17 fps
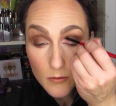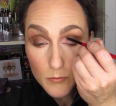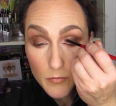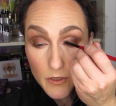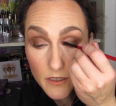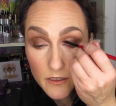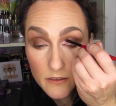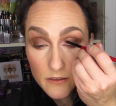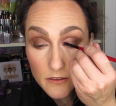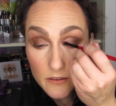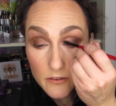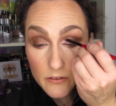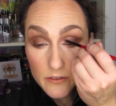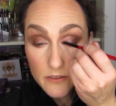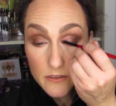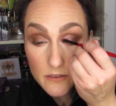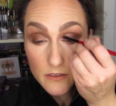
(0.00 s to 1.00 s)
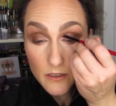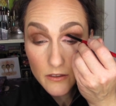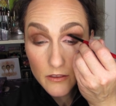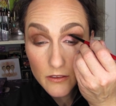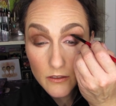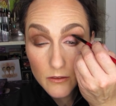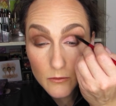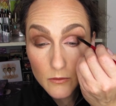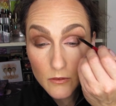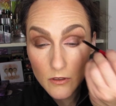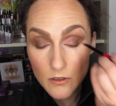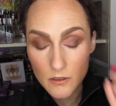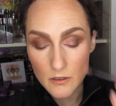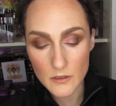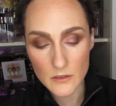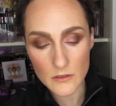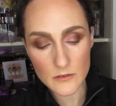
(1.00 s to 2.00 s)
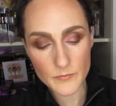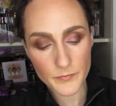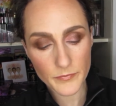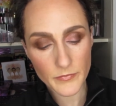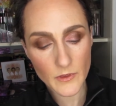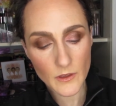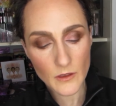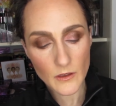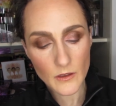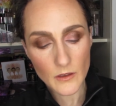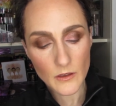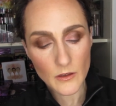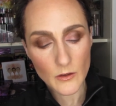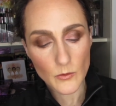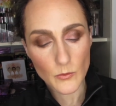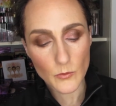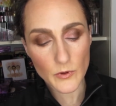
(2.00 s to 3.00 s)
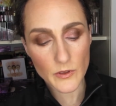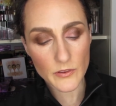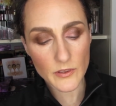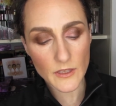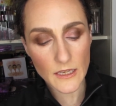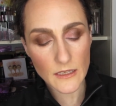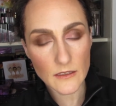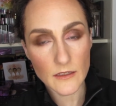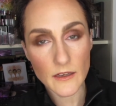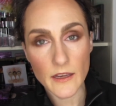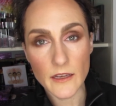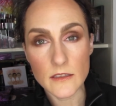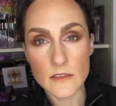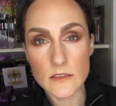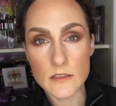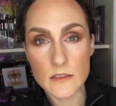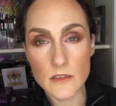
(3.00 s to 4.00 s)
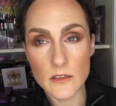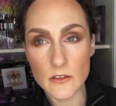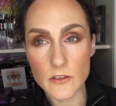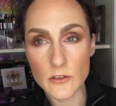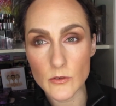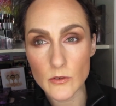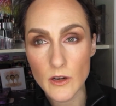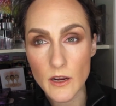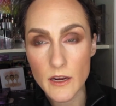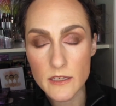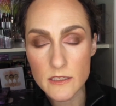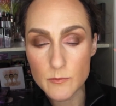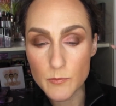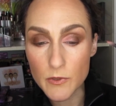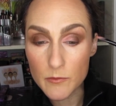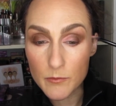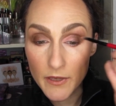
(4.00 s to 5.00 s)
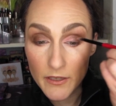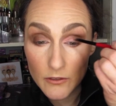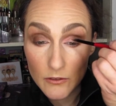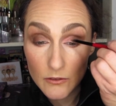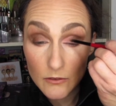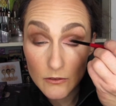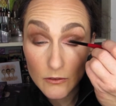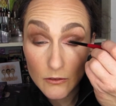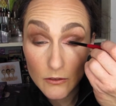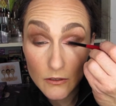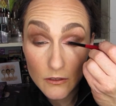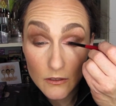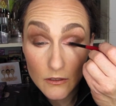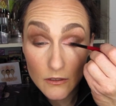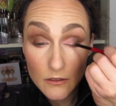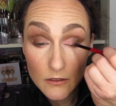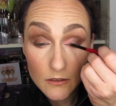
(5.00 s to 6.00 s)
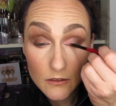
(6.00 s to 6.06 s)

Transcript: But there is nothing wrong with a nice, your eyes but better look.